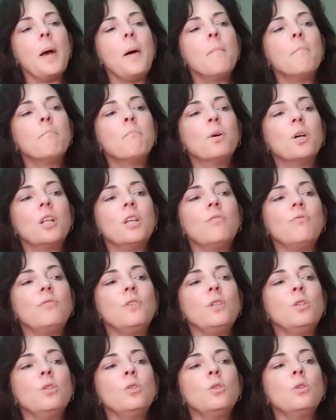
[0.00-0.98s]
But if
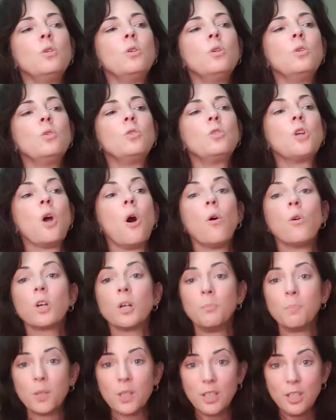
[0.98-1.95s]
you don't
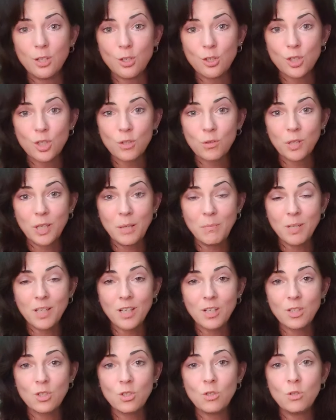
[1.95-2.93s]
complete your degree
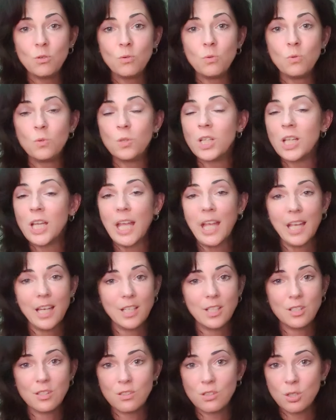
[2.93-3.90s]
because you
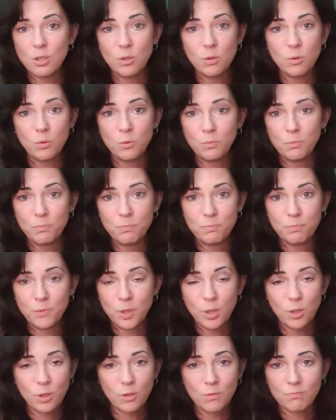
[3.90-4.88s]
can't do
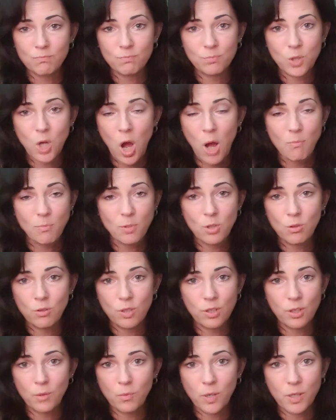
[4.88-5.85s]
your COM
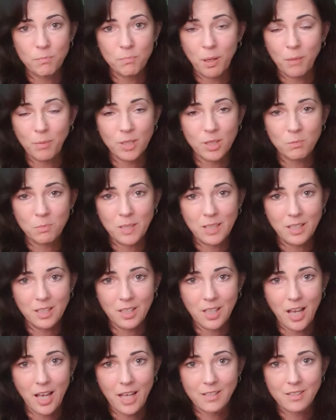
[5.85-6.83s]
231 public speaking
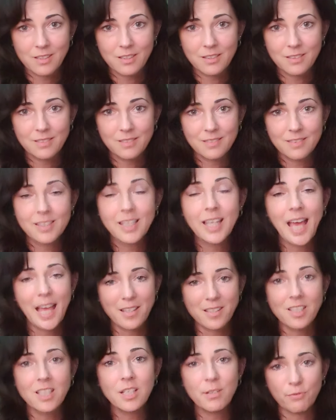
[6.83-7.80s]
class,
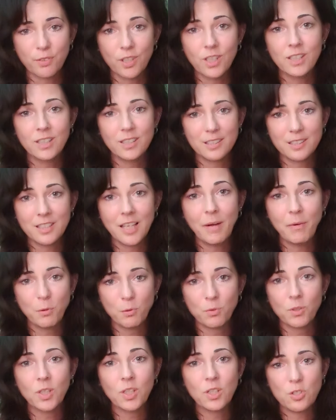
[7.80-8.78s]
that's different. Now we're
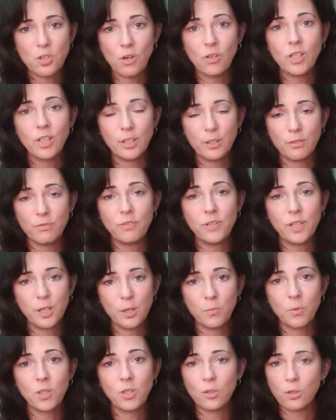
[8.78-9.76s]
really starting to interfere
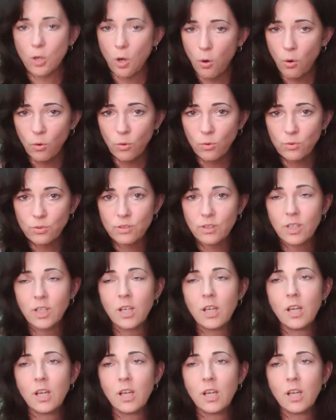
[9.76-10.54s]
with your goals.